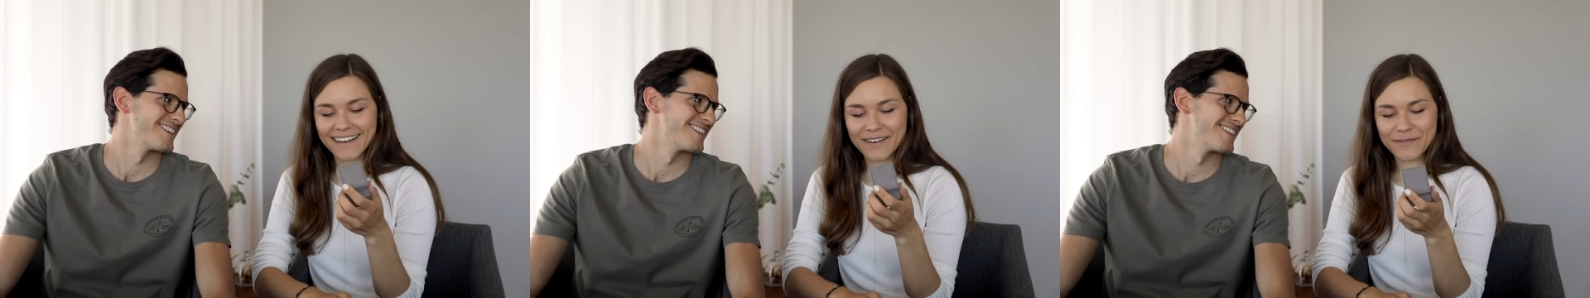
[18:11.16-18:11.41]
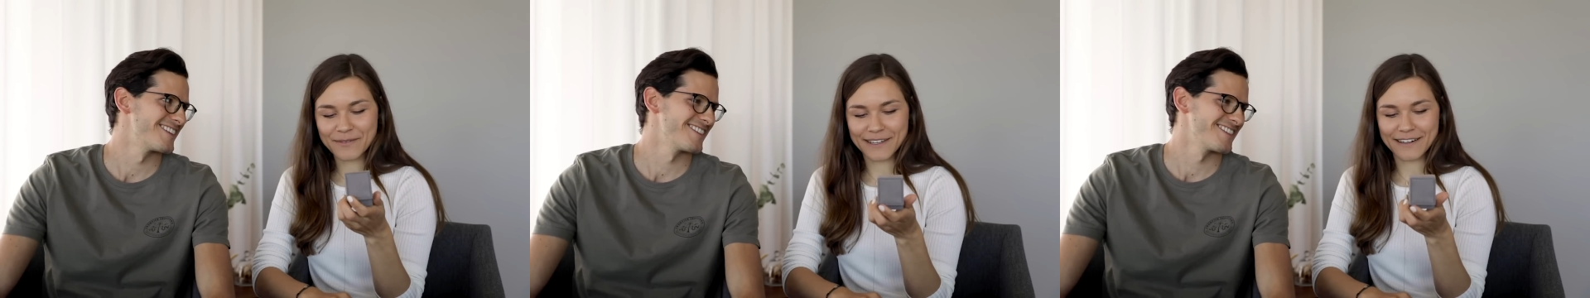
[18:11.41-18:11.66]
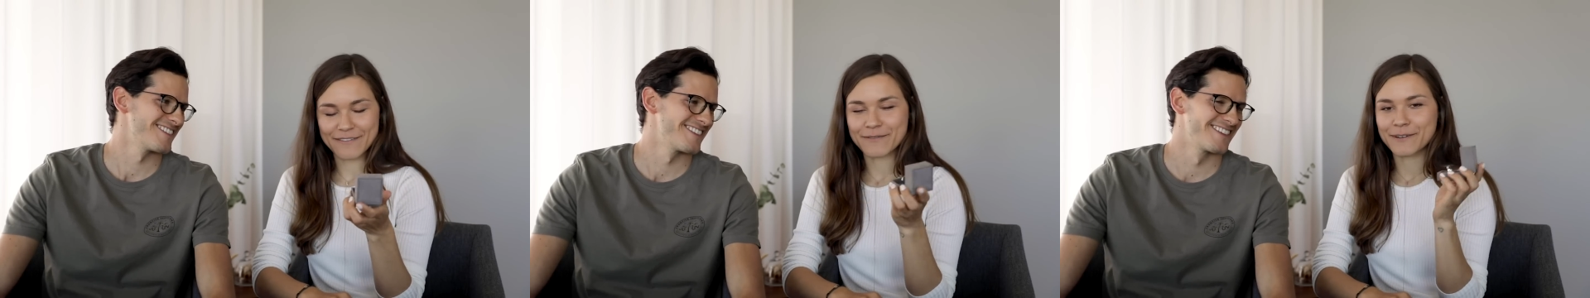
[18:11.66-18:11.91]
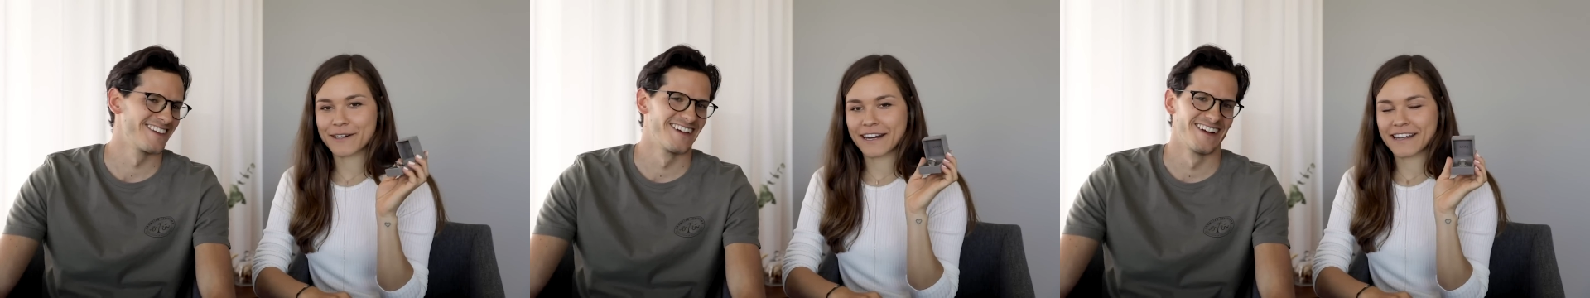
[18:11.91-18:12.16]
Speaker 1: yeah, we get it. We're
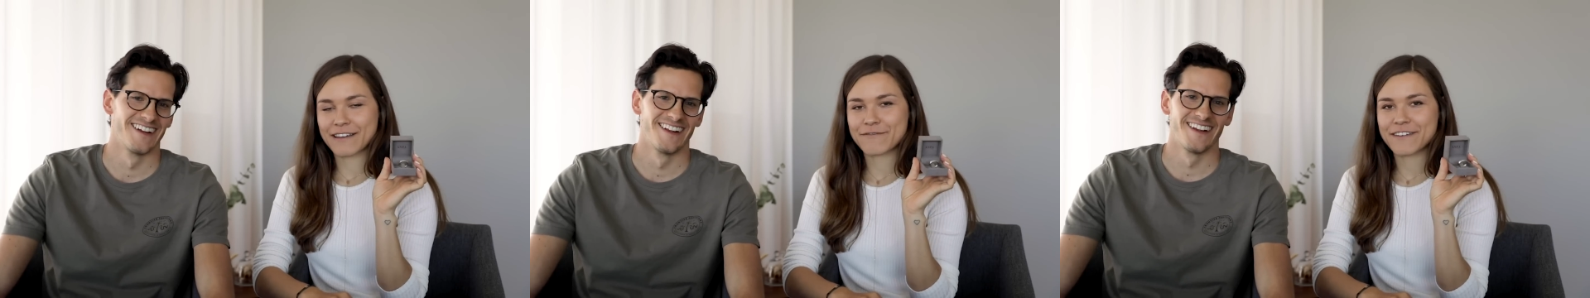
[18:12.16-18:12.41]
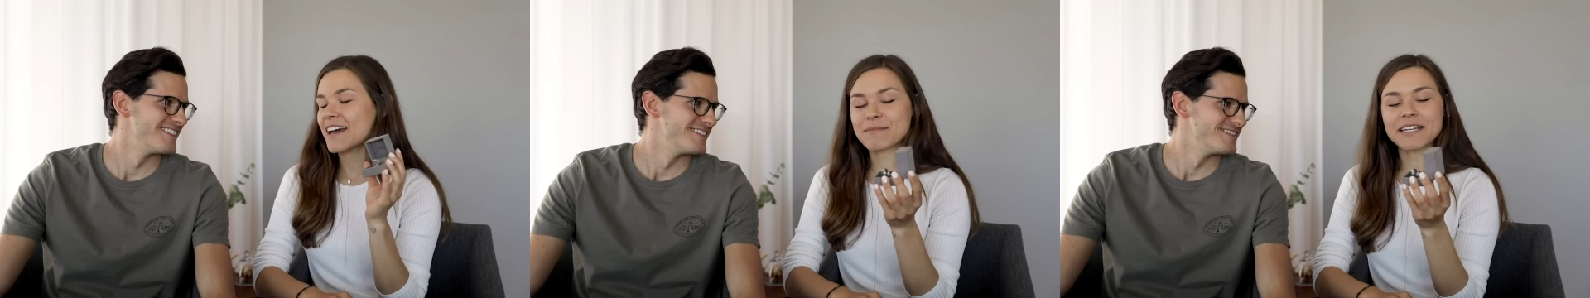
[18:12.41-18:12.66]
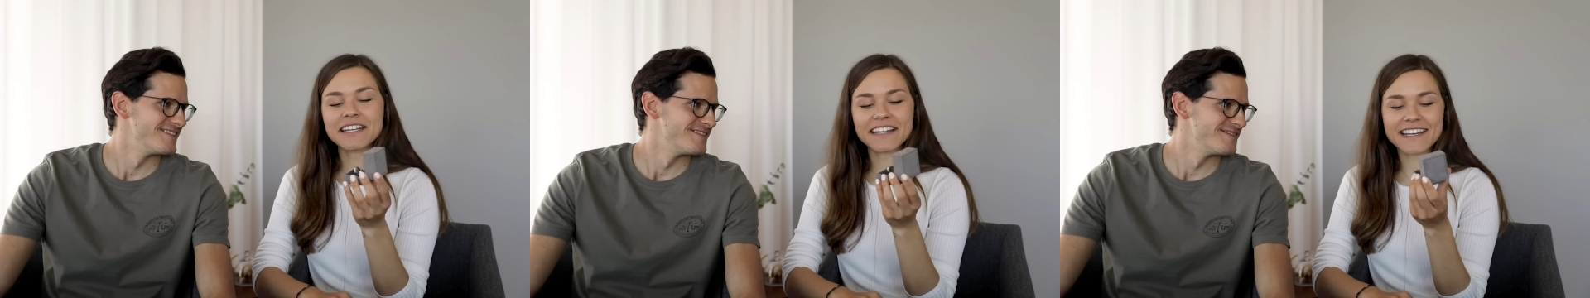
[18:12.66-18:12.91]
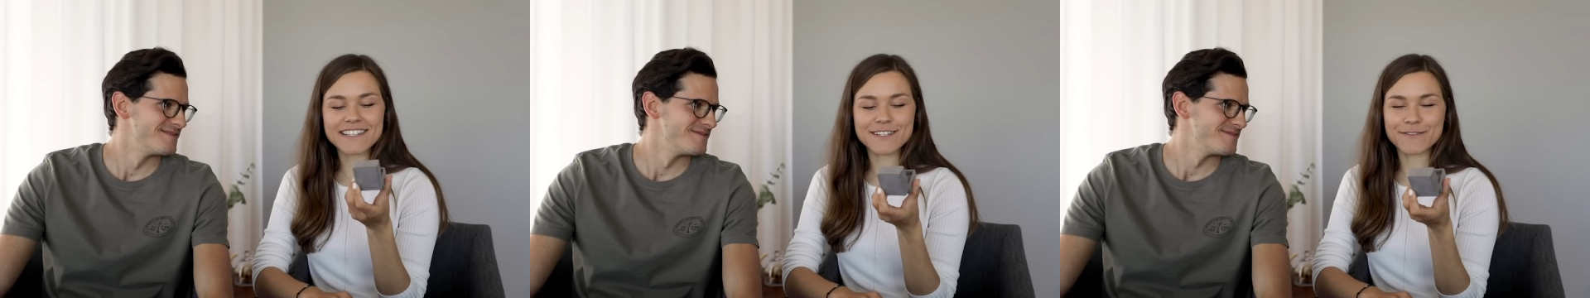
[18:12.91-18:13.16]
getting it fixed. I mean, he
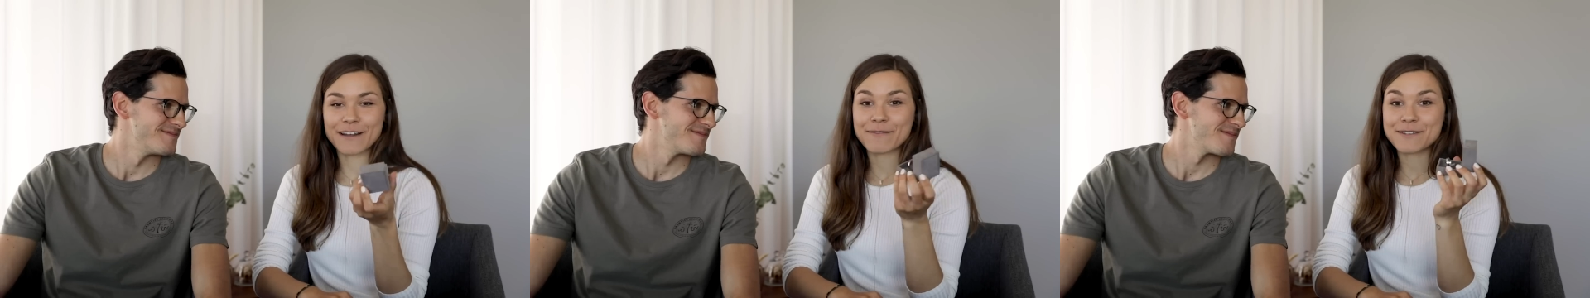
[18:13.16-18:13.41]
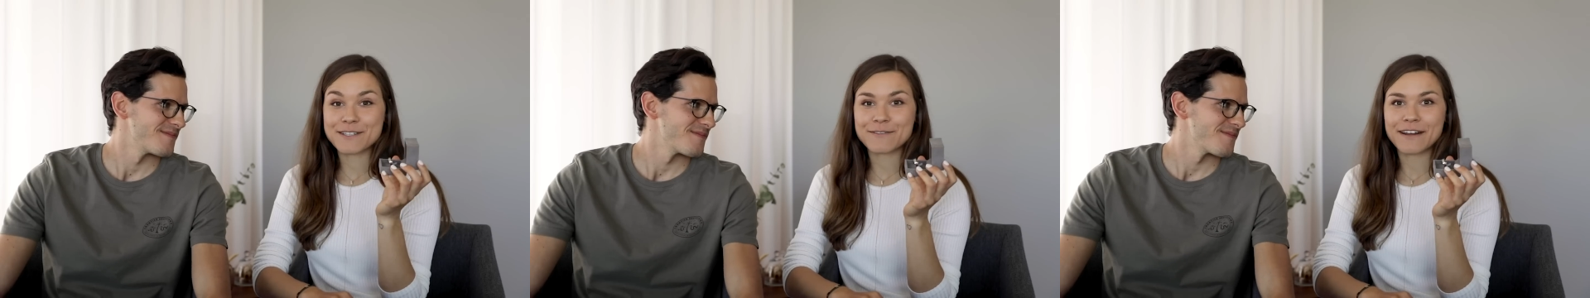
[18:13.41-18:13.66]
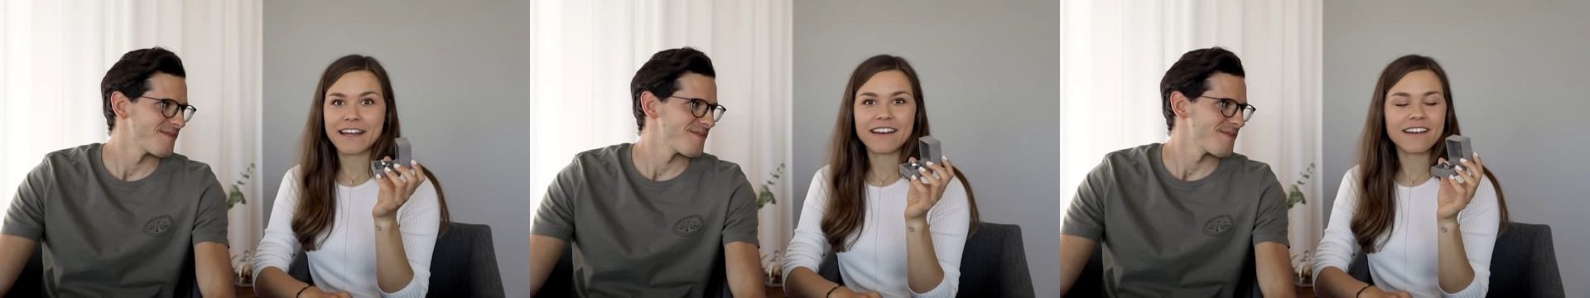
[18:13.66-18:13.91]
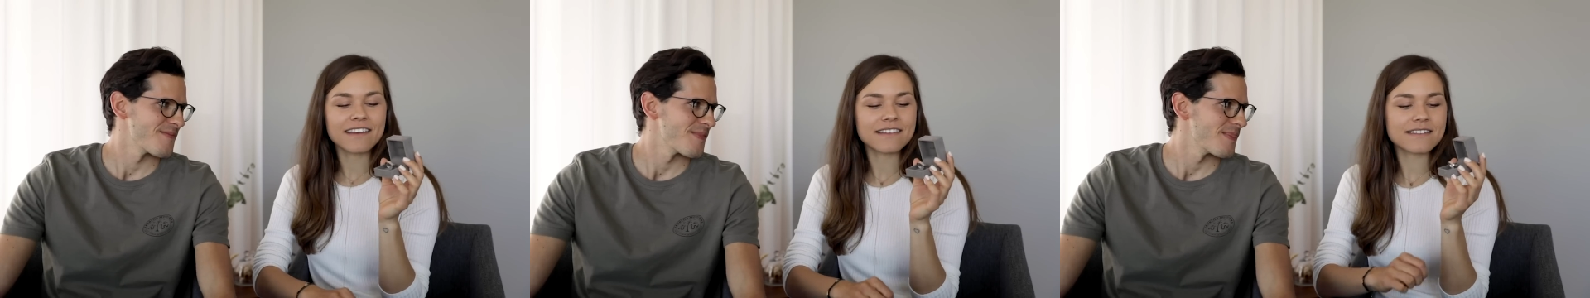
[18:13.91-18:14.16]
likes the ring, which is great.
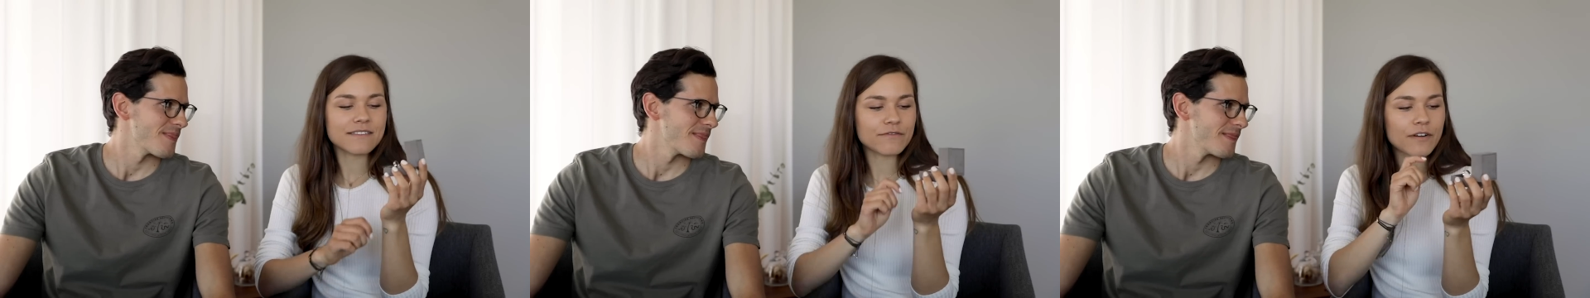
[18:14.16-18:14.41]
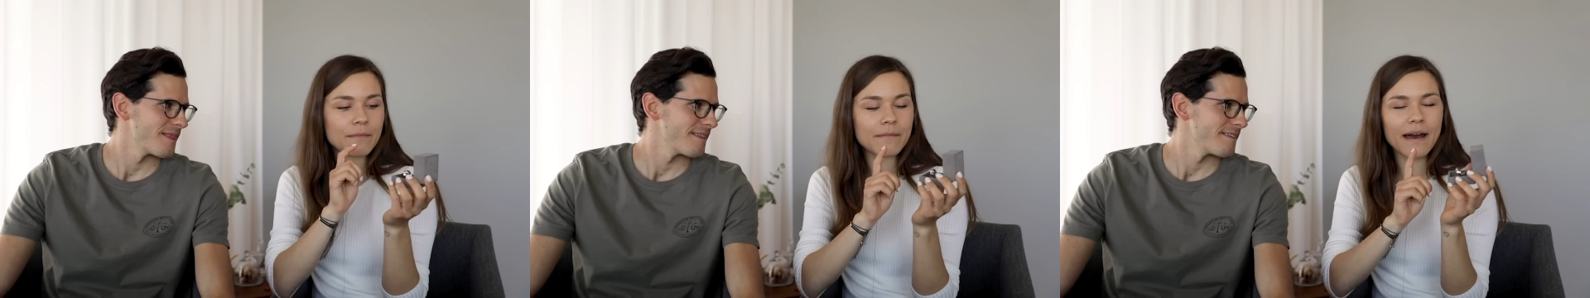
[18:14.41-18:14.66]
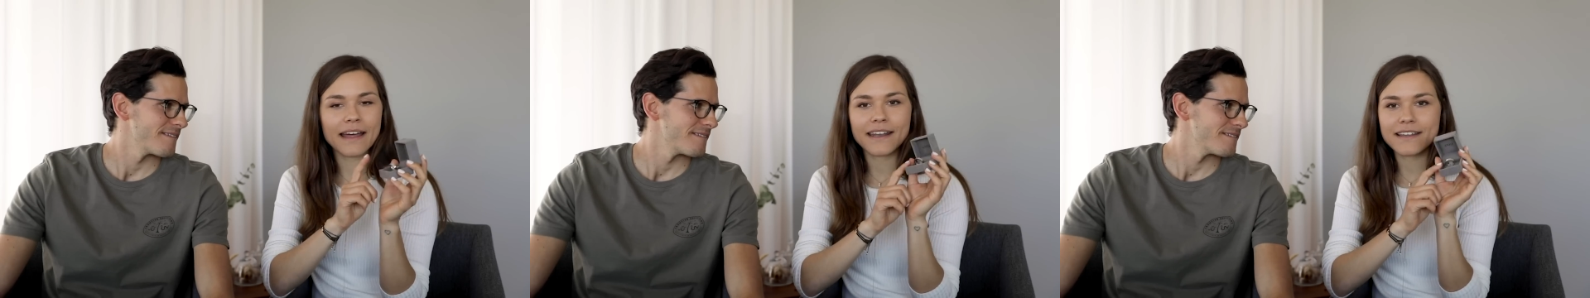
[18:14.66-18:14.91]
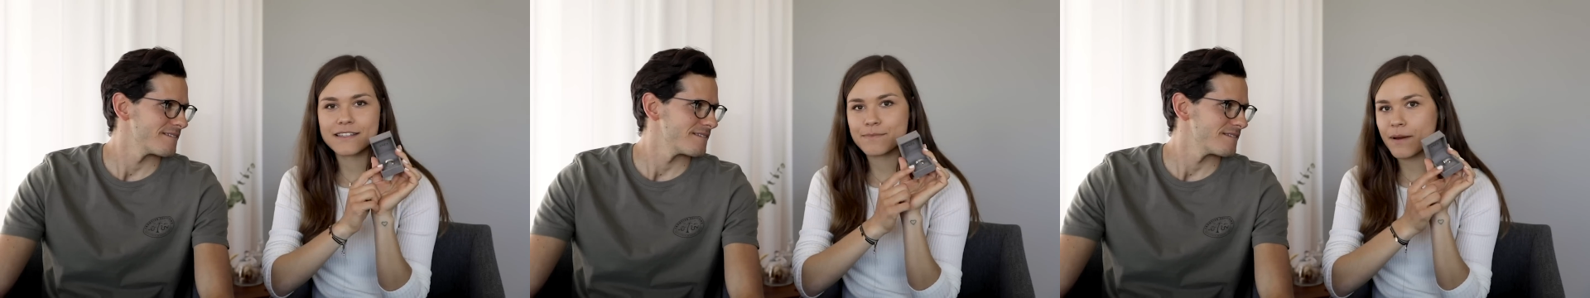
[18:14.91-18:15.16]
It's from Anna
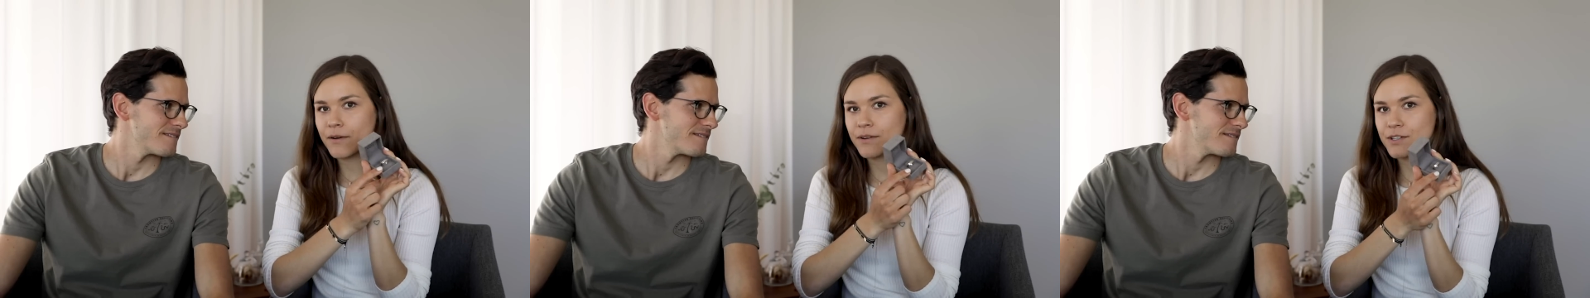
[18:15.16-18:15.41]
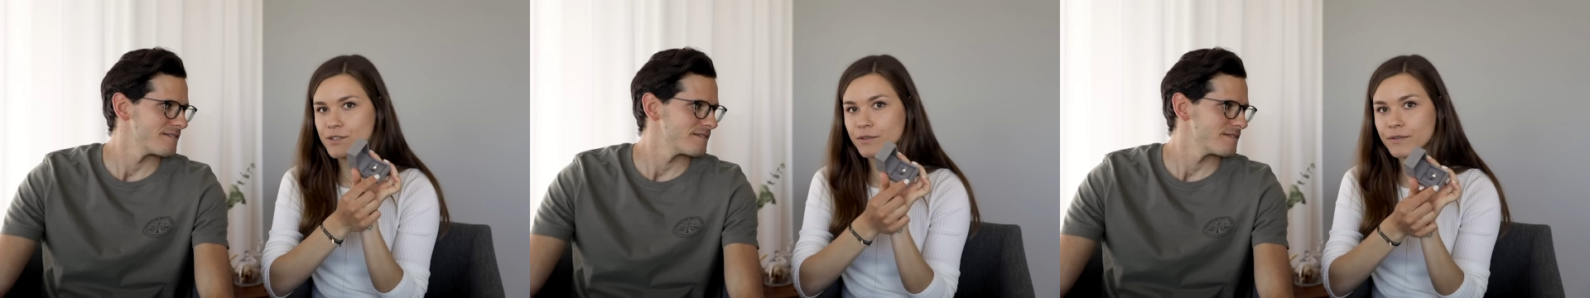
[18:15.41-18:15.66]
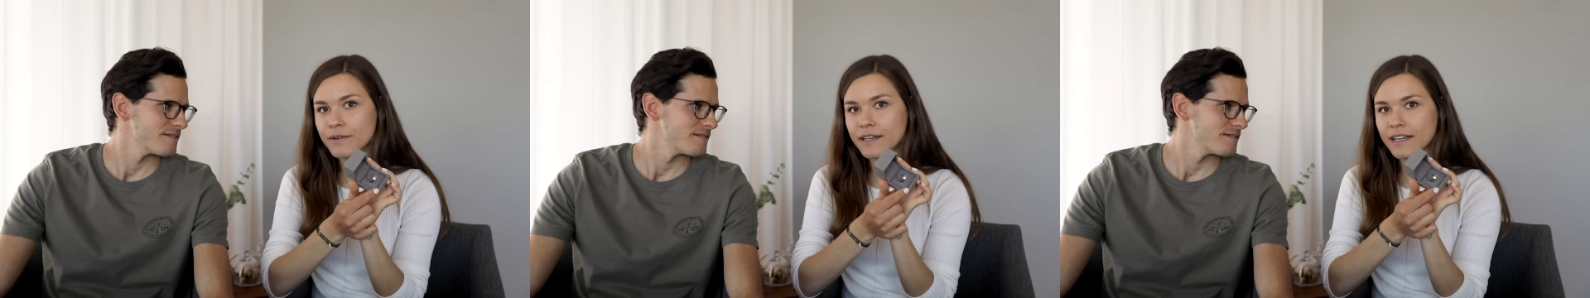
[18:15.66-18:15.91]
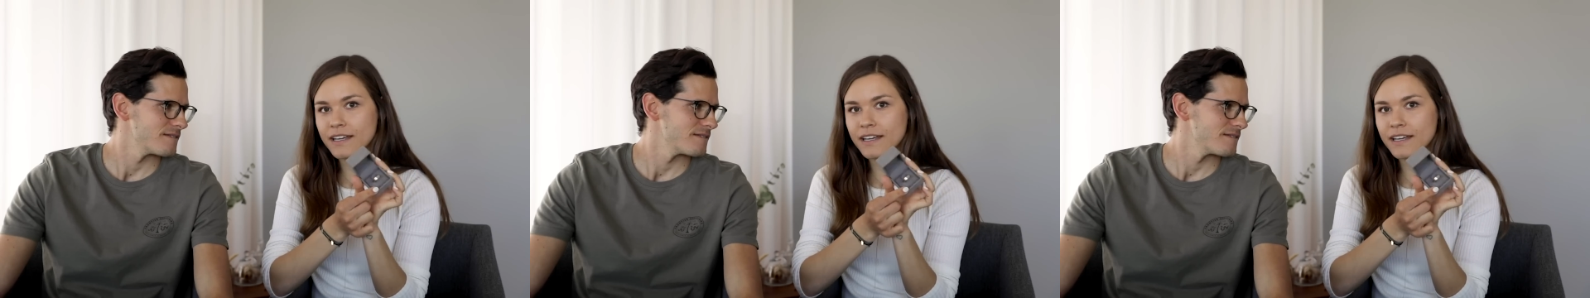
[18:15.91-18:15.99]
Inspiring Jewelry.